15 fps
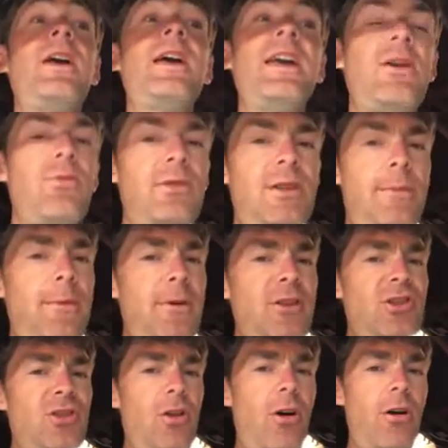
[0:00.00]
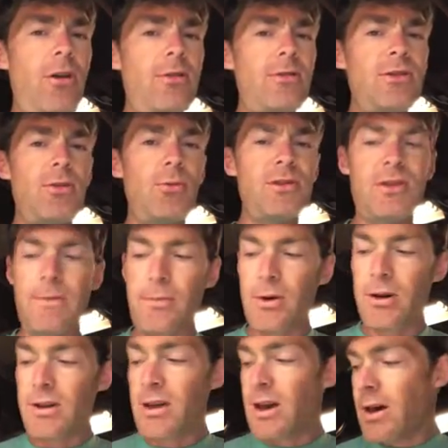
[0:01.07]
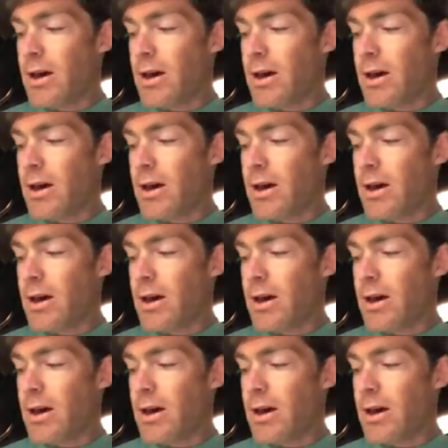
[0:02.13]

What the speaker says: He wants to put stars, wants to put